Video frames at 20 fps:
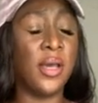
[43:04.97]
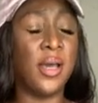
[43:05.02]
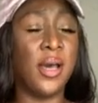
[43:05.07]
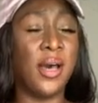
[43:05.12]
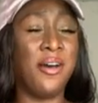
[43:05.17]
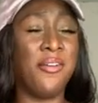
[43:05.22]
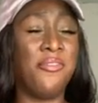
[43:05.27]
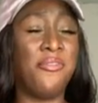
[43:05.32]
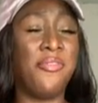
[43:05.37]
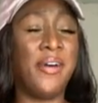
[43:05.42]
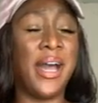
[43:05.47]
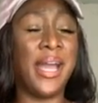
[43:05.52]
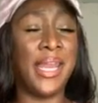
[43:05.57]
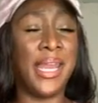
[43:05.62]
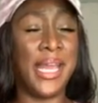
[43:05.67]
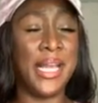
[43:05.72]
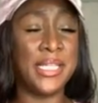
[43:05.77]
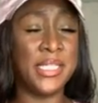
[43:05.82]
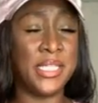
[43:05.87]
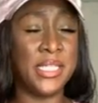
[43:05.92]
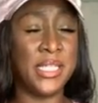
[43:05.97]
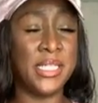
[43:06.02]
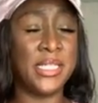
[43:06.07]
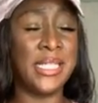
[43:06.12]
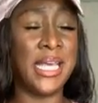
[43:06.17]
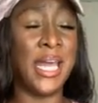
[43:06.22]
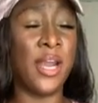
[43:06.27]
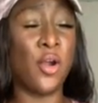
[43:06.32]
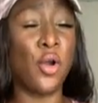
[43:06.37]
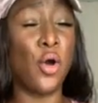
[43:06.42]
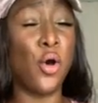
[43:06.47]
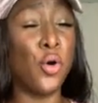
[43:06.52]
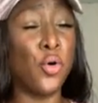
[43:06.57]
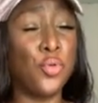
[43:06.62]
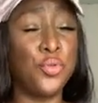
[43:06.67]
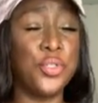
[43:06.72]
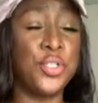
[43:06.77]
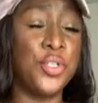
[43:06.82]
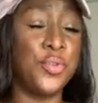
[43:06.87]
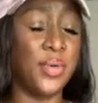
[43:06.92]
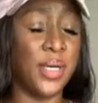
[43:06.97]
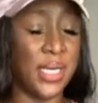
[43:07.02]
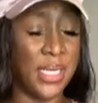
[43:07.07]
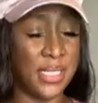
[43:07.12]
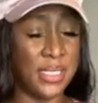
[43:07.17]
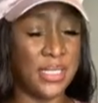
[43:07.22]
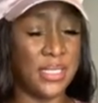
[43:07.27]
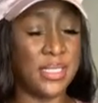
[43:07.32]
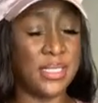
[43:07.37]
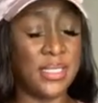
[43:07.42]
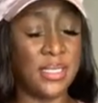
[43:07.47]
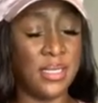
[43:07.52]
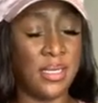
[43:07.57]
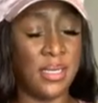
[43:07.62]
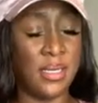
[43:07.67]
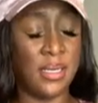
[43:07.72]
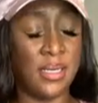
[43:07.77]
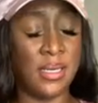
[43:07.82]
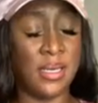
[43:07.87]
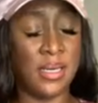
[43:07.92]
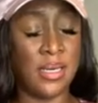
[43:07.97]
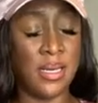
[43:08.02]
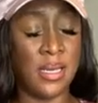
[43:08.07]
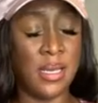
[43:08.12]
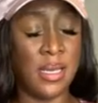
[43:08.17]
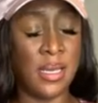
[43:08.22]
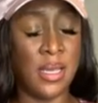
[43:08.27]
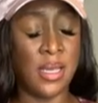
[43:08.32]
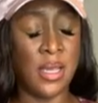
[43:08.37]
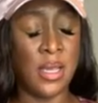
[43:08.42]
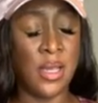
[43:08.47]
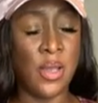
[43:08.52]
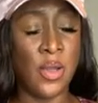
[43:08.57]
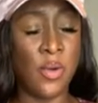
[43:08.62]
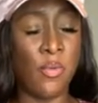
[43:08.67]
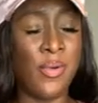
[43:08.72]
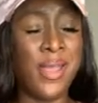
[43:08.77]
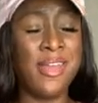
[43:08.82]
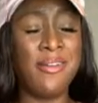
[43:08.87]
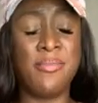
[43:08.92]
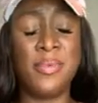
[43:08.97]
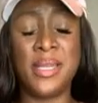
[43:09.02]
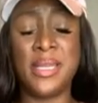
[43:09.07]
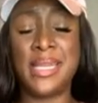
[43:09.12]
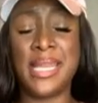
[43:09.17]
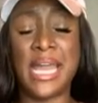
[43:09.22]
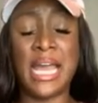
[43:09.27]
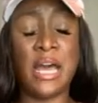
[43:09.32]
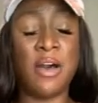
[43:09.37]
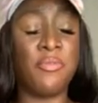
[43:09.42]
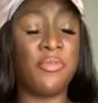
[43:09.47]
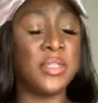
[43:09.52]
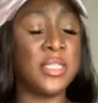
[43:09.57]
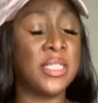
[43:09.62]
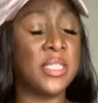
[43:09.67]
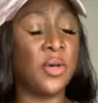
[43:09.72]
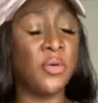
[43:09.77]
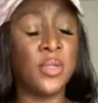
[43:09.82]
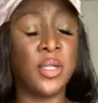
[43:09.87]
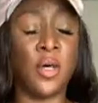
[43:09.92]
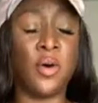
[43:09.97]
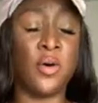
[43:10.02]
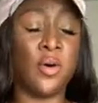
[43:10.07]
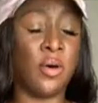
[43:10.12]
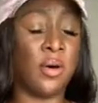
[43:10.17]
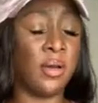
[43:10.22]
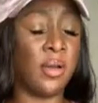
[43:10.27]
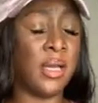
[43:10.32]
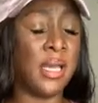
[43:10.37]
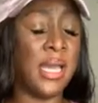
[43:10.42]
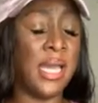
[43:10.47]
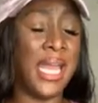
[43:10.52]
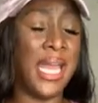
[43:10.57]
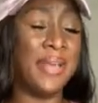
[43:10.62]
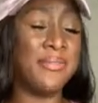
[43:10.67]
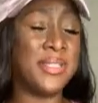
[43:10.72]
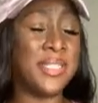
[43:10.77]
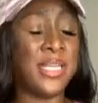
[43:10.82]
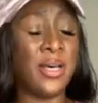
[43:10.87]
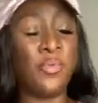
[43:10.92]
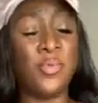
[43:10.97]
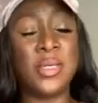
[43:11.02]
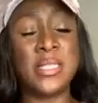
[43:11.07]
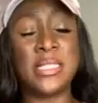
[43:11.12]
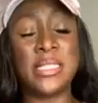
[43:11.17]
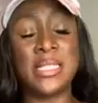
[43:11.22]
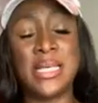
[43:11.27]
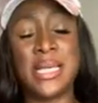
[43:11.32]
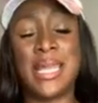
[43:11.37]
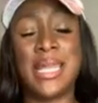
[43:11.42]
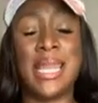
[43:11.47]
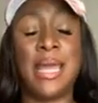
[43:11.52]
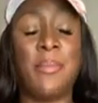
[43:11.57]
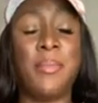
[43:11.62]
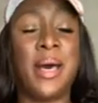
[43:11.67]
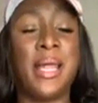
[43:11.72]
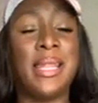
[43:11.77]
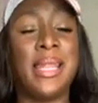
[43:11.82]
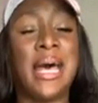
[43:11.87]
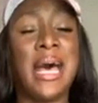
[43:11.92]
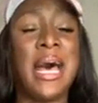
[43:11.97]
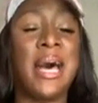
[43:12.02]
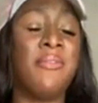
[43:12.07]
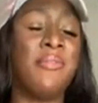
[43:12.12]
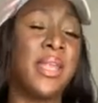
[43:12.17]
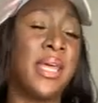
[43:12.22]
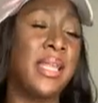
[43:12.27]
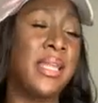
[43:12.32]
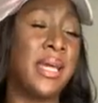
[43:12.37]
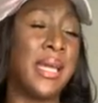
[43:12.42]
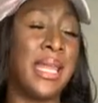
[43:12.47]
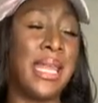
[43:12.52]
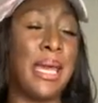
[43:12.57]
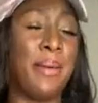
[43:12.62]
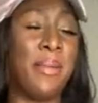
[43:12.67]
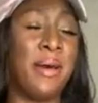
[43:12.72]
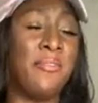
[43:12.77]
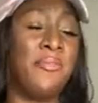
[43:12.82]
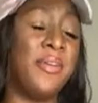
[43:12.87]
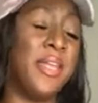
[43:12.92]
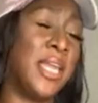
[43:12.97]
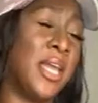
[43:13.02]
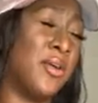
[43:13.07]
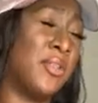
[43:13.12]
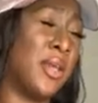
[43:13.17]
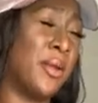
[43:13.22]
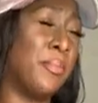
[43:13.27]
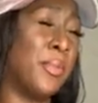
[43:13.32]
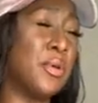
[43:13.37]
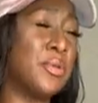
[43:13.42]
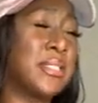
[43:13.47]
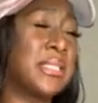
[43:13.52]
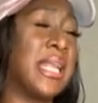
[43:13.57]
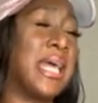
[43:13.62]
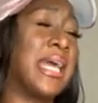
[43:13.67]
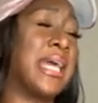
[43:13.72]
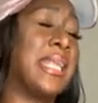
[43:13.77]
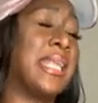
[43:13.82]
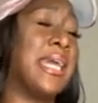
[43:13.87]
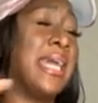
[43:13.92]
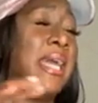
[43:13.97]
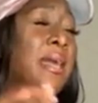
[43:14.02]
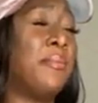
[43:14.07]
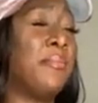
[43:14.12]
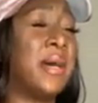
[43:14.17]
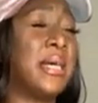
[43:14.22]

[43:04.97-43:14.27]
of finances that are owed to us. We have been down for so long. If someone's looking at my live or they're looking at my video, they're most likely in my